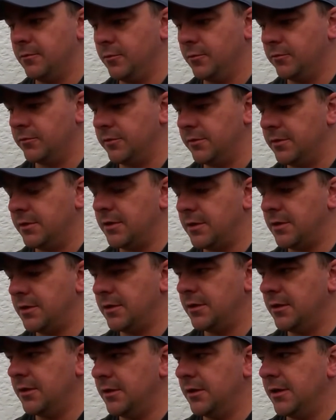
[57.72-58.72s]
water in there,
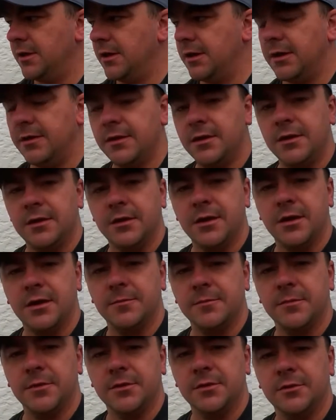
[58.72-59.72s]
and then
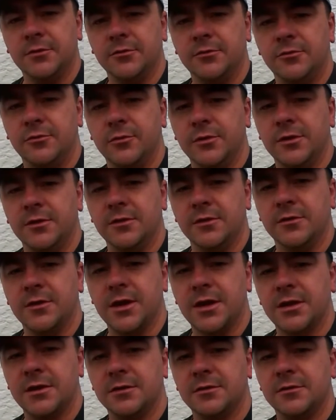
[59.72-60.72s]
join in the
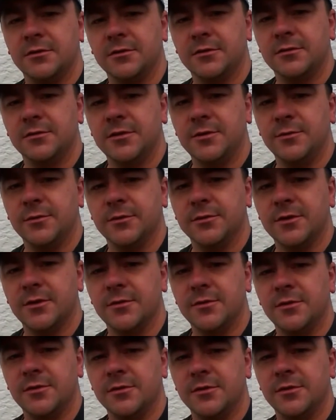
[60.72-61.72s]
gang and see what's
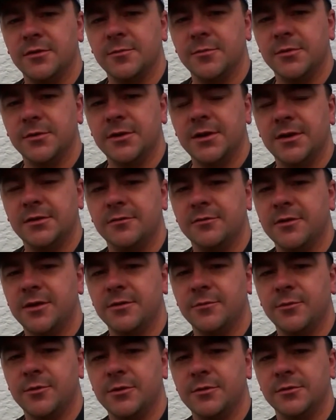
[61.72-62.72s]
going on in the brew days
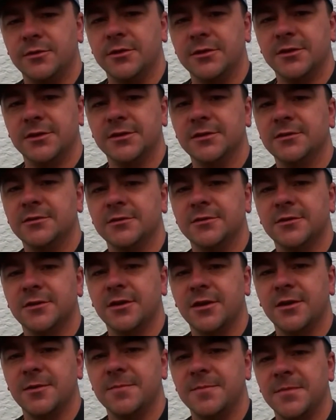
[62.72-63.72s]
around the world.
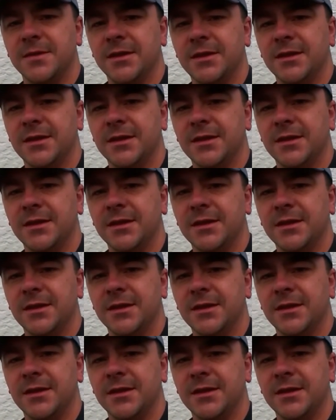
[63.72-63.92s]
So I'm